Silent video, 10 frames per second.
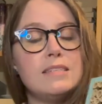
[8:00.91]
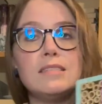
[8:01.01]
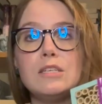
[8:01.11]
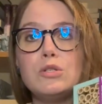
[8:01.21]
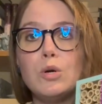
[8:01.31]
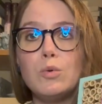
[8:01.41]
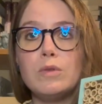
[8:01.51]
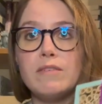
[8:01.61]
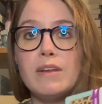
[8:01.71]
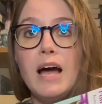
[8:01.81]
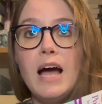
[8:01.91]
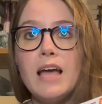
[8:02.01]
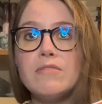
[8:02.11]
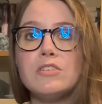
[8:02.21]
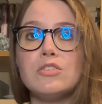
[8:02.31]
that don't live in
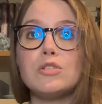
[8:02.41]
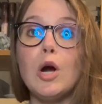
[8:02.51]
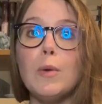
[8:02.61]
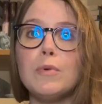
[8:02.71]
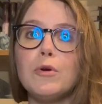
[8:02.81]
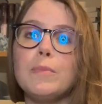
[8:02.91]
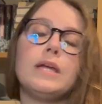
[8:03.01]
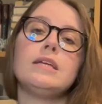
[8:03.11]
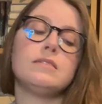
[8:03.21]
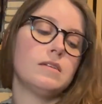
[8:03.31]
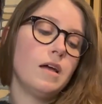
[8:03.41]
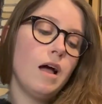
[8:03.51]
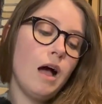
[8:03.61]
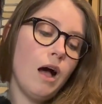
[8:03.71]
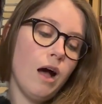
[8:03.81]
hives, such as carpenter bees,
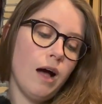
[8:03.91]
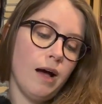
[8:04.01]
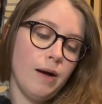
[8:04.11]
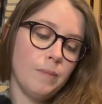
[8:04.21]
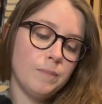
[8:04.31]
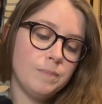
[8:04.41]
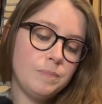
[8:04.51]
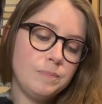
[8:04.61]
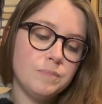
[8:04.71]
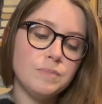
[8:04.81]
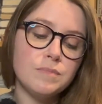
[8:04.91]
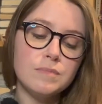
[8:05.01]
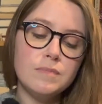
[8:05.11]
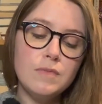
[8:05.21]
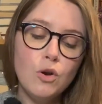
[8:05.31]
or
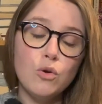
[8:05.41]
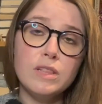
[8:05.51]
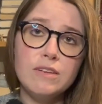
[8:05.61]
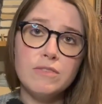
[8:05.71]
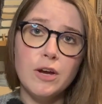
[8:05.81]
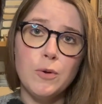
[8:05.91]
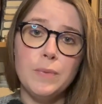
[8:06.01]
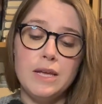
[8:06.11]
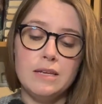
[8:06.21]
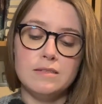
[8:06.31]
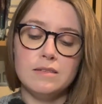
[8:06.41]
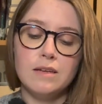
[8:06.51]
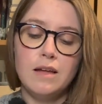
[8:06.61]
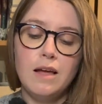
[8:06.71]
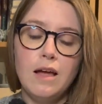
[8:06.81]
leafcutter bees,
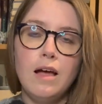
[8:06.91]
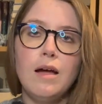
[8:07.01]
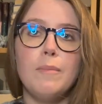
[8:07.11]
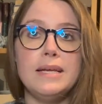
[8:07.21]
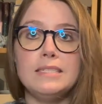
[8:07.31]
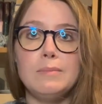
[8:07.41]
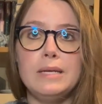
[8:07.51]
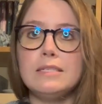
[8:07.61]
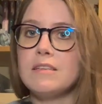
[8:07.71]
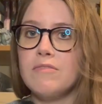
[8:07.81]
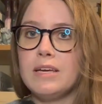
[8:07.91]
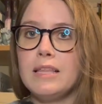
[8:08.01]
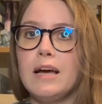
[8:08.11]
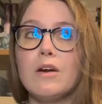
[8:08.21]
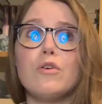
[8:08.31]
mason bees, stuff like
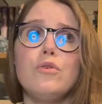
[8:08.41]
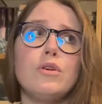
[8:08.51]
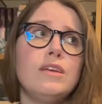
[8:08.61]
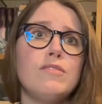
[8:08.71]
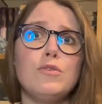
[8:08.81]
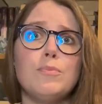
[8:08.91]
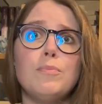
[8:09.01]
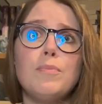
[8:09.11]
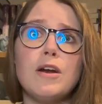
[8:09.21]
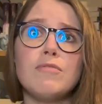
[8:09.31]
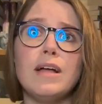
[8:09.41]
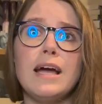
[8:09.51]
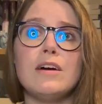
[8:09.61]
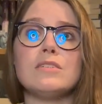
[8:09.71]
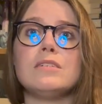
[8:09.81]
that. Or you can even do butterfly
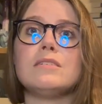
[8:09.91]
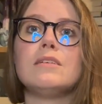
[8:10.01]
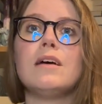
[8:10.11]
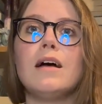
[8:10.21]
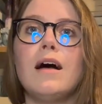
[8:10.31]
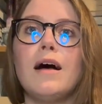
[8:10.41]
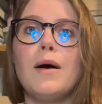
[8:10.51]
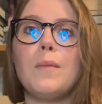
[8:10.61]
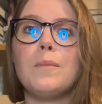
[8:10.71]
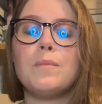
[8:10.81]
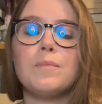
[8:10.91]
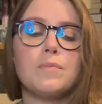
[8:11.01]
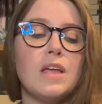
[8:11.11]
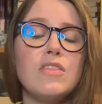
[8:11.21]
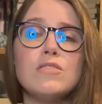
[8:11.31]
houses. And
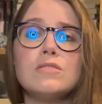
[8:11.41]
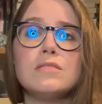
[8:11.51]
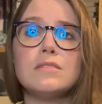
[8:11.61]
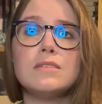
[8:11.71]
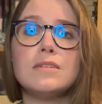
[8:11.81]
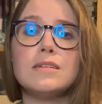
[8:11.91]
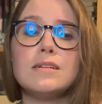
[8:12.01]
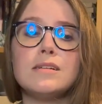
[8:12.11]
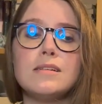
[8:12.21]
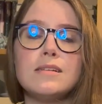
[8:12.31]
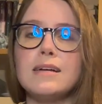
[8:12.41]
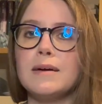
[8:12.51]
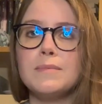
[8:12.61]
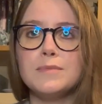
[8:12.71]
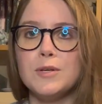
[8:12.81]
there's
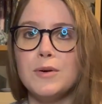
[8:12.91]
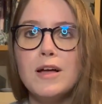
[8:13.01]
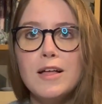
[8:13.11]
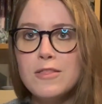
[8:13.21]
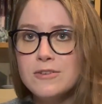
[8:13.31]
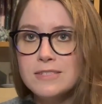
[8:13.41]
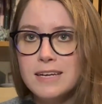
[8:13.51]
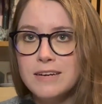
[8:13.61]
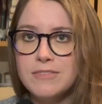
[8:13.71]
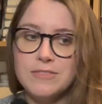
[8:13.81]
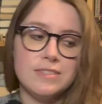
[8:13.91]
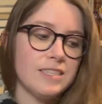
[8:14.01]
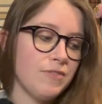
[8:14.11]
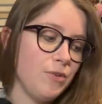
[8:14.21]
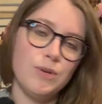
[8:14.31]
a ton of different
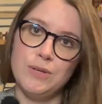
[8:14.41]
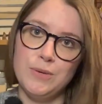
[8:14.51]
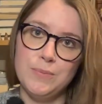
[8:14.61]
stuff you can do.